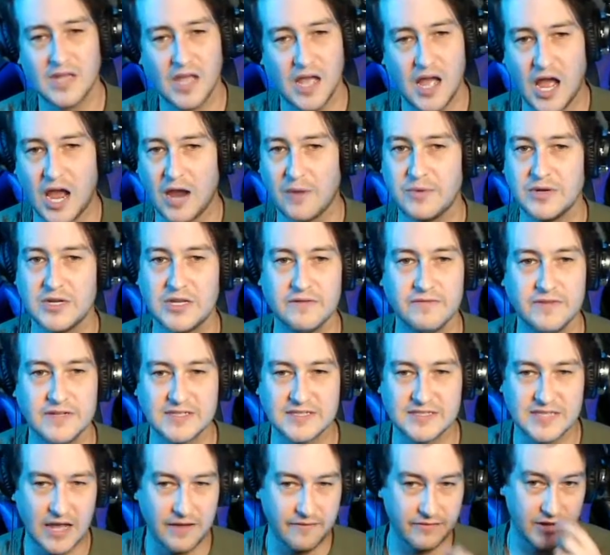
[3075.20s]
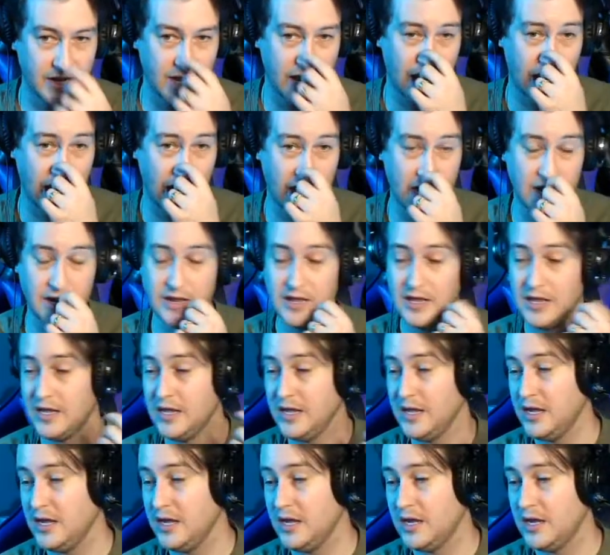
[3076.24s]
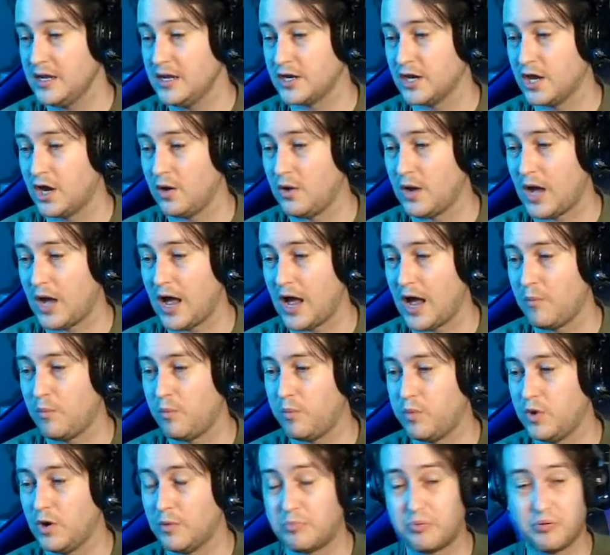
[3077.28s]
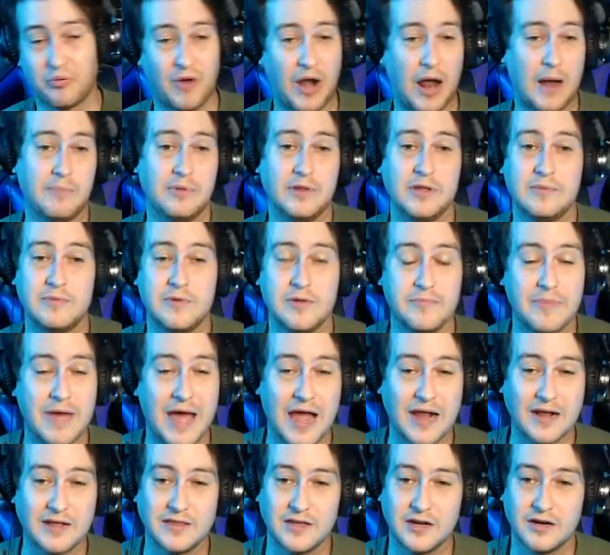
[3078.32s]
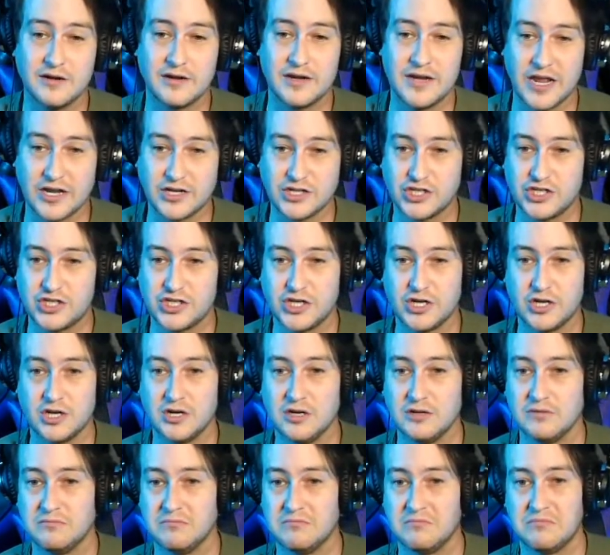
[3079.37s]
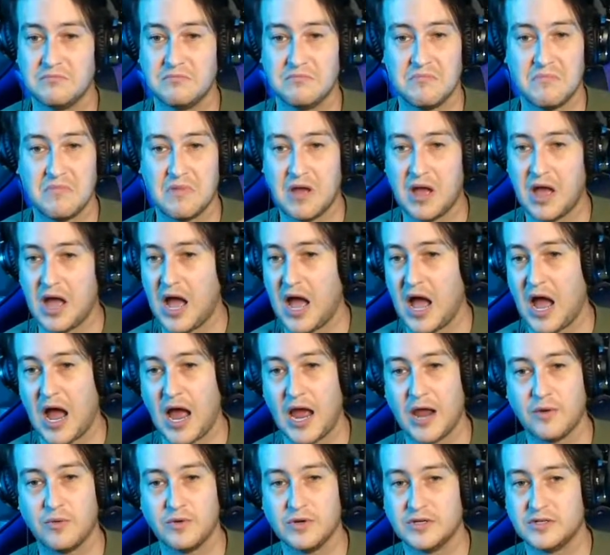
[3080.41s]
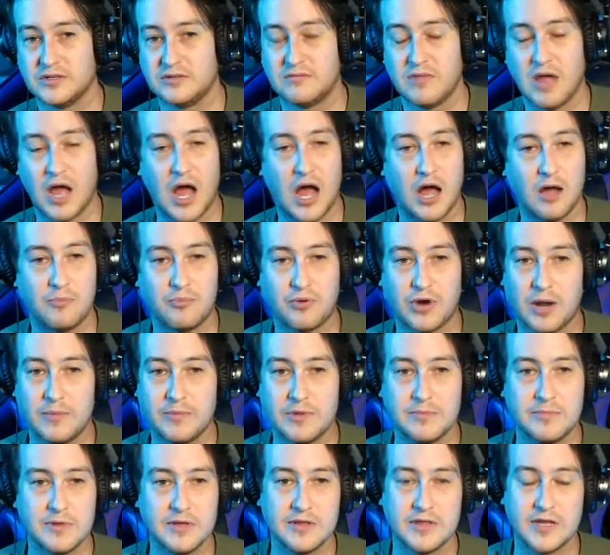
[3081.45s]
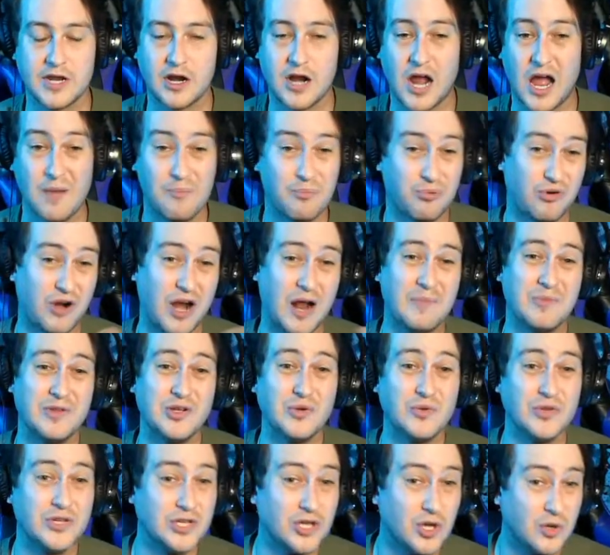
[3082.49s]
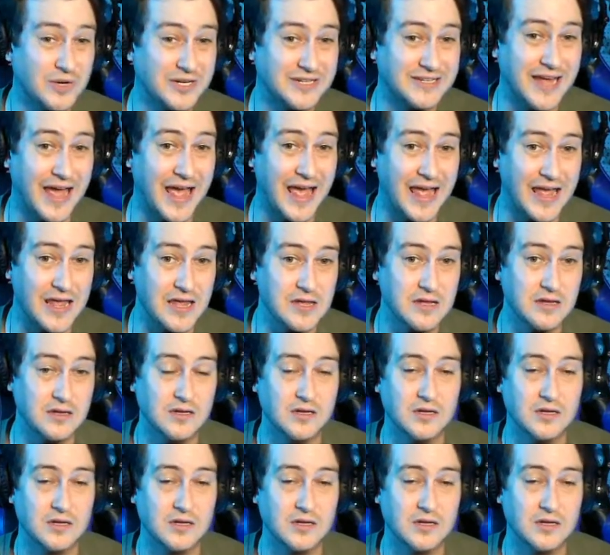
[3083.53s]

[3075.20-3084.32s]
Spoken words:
I would give it a 7. And I will probably be back there next year. I'll probably be there. I'll probably only go a day.